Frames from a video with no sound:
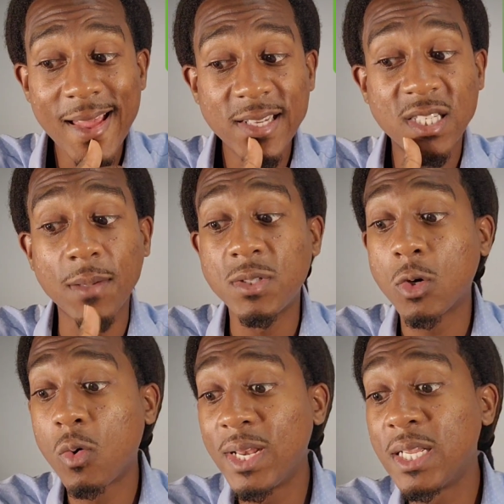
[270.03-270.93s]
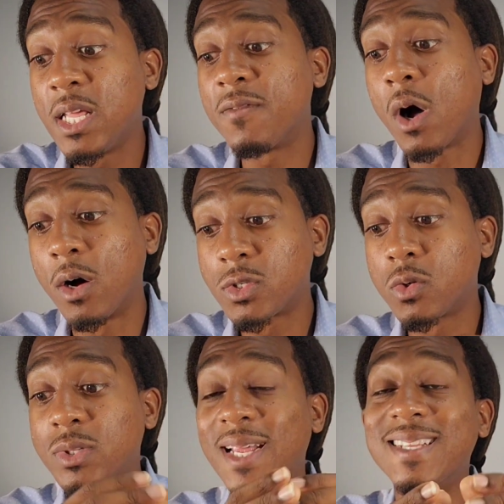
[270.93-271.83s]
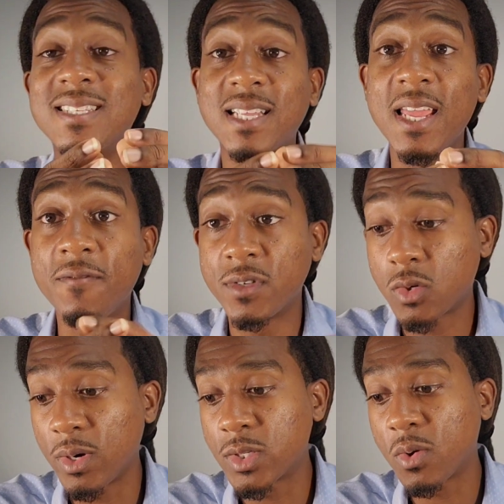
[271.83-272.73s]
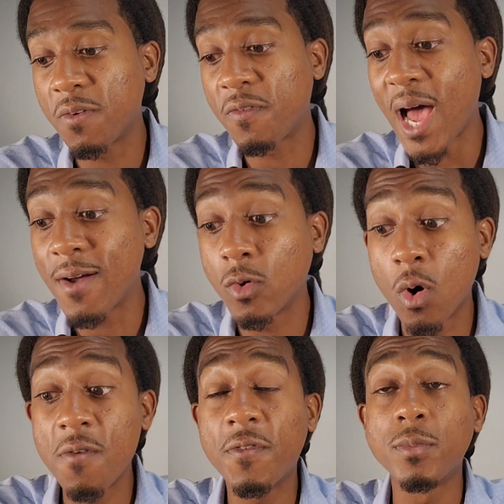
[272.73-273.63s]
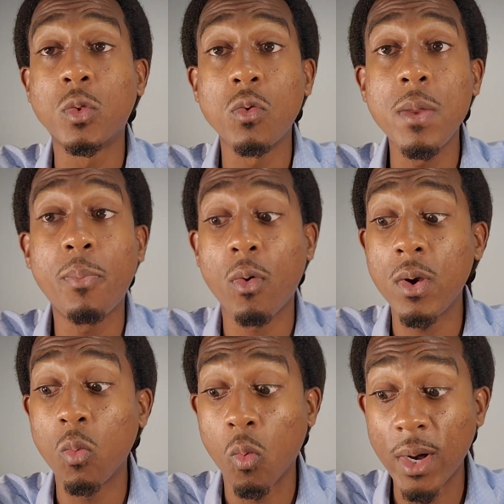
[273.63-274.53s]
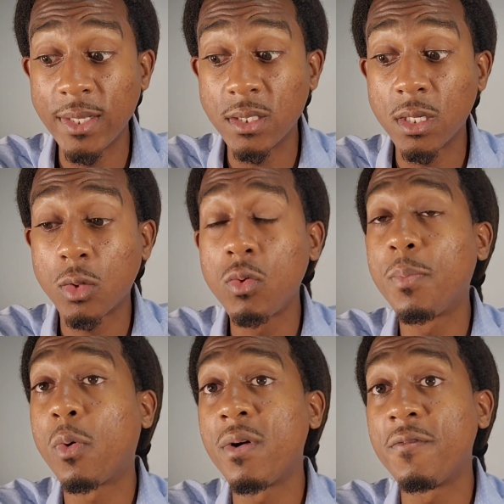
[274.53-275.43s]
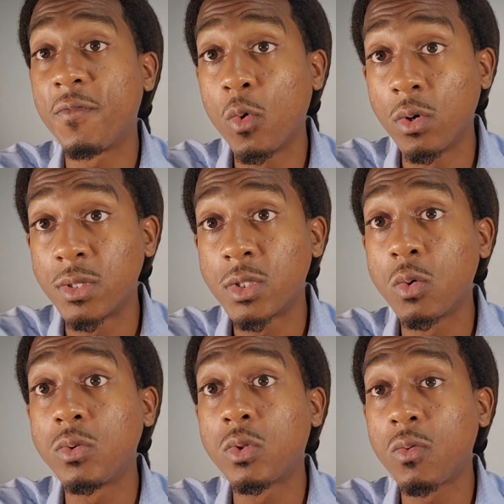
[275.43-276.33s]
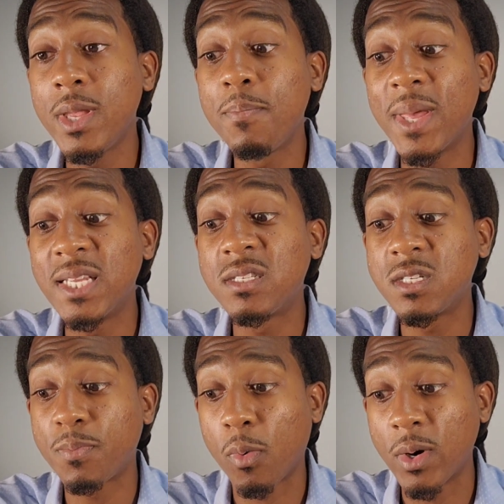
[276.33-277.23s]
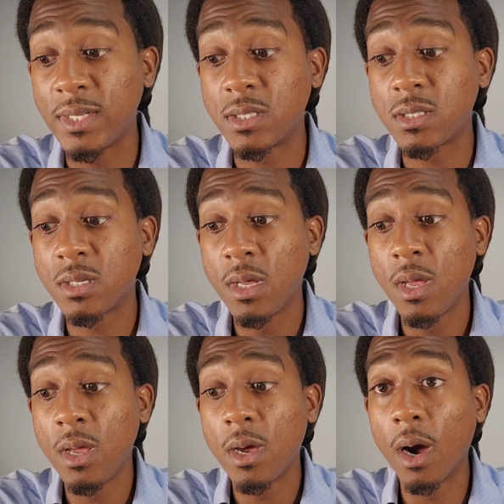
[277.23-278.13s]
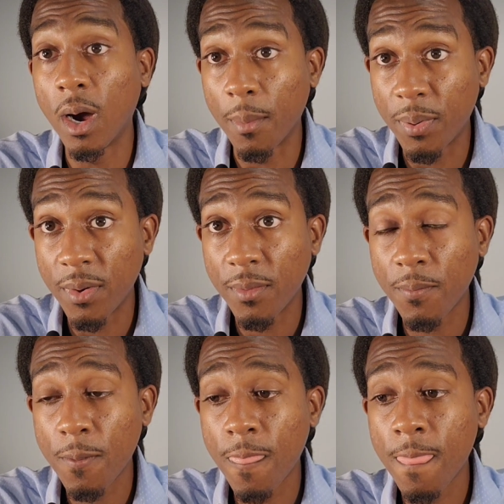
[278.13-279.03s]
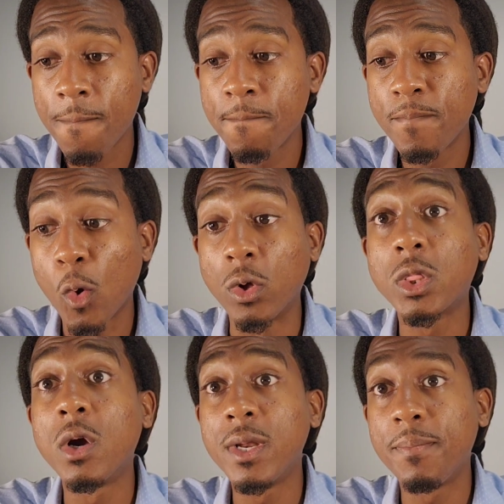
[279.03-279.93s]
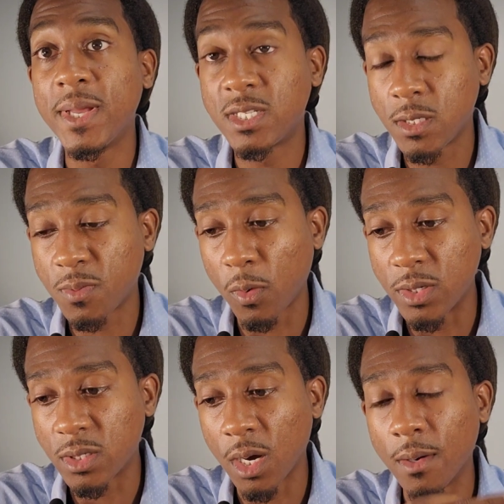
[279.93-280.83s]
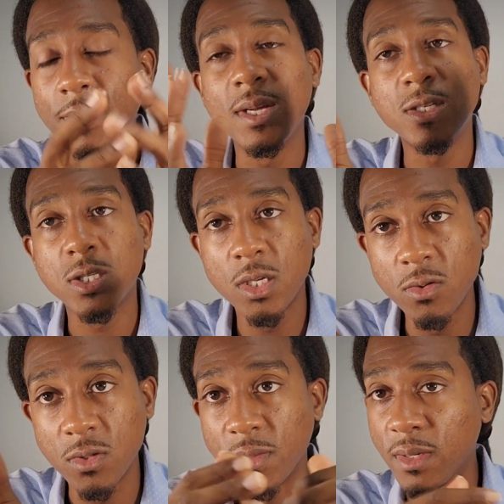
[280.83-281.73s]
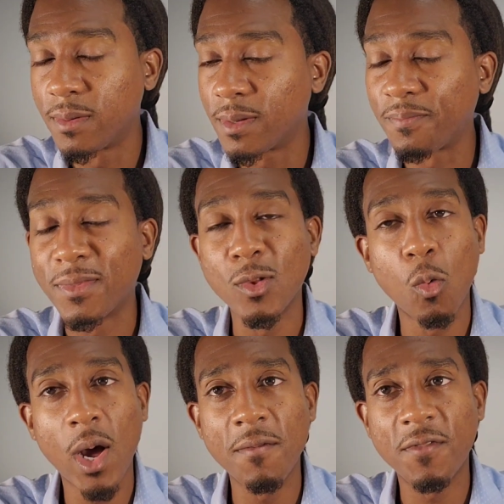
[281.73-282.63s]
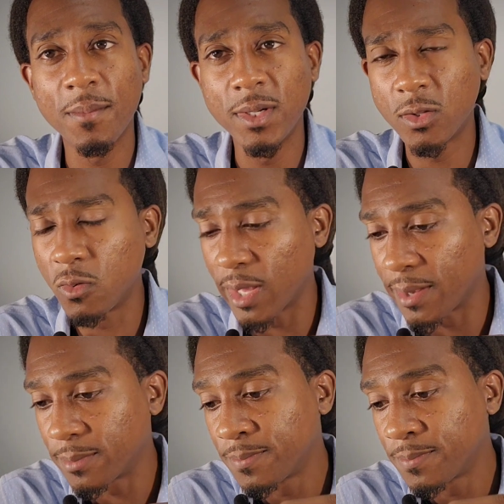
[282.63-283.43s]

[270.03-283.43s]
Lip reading: Subsequently, they've also done the same for 2025, going from 3.1 to 3.4. So 3 basis points up, or 30 basis points up, excuse me. I don't know why I'm fumbling through that.